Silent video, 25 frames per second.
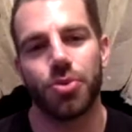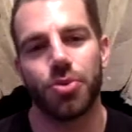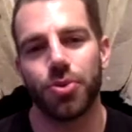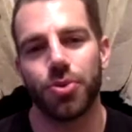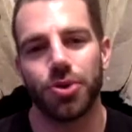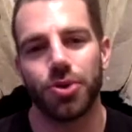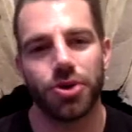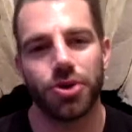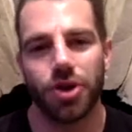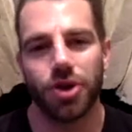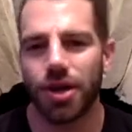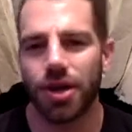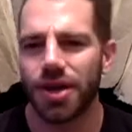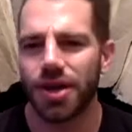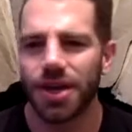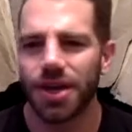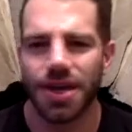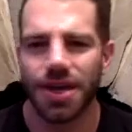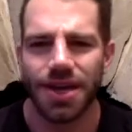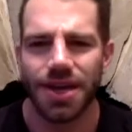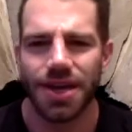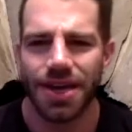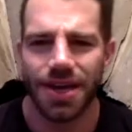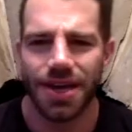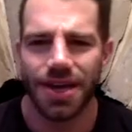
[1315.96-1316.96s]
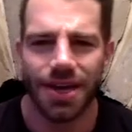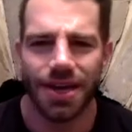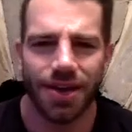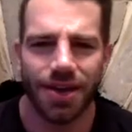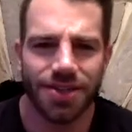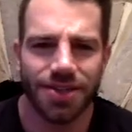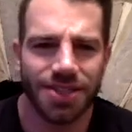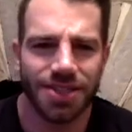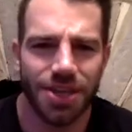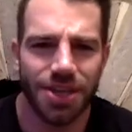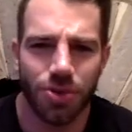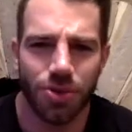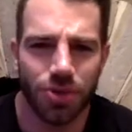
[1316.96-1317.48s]
with your client, I
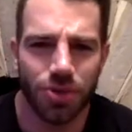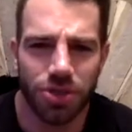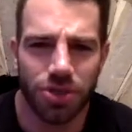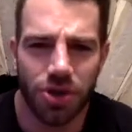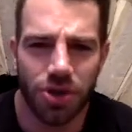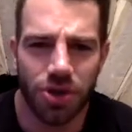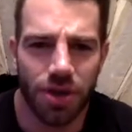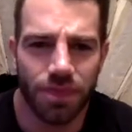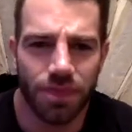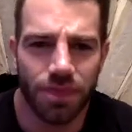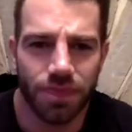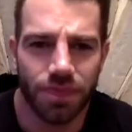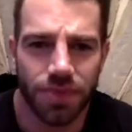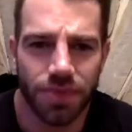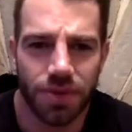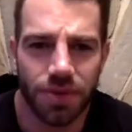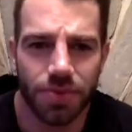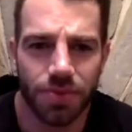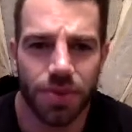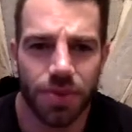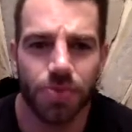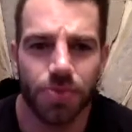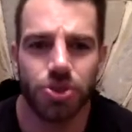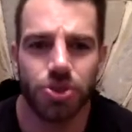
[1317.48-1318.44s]
see it all the time. People